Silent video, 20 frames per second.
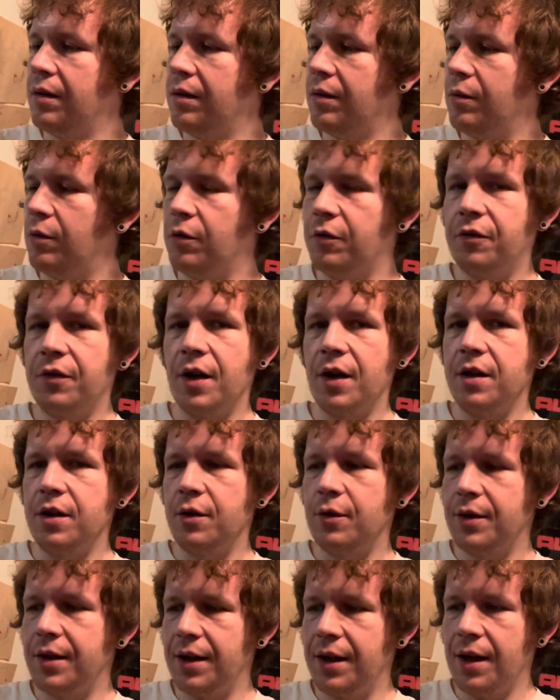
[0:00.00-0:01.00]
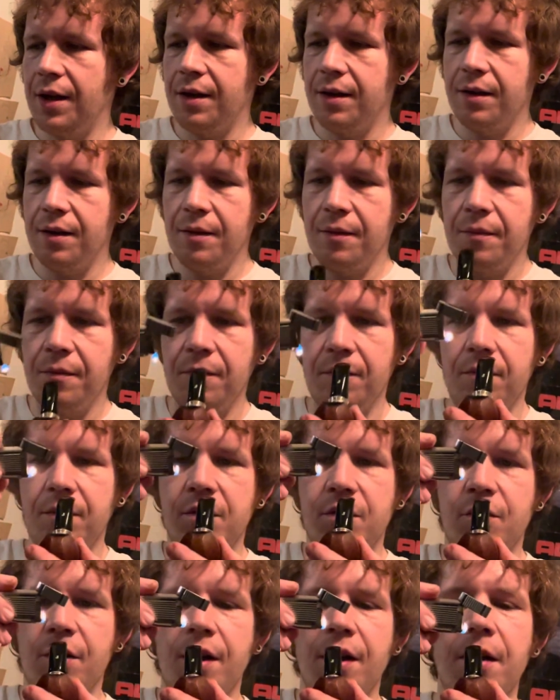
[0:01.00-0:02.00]
will find you in the end.
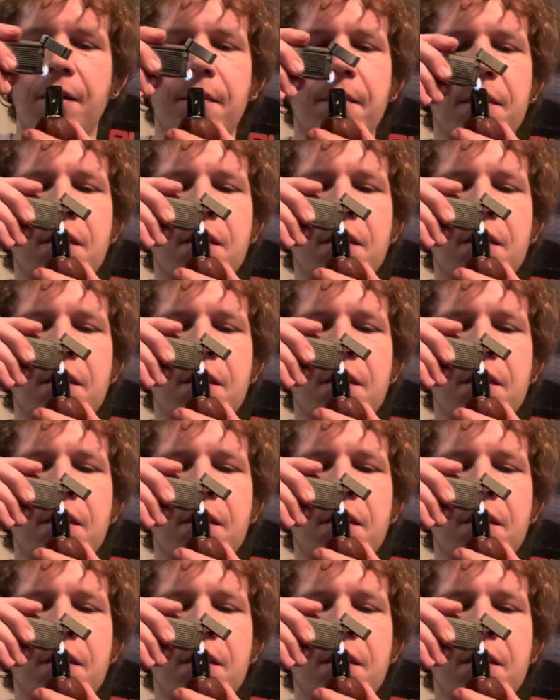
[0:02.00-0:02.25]
Straight up.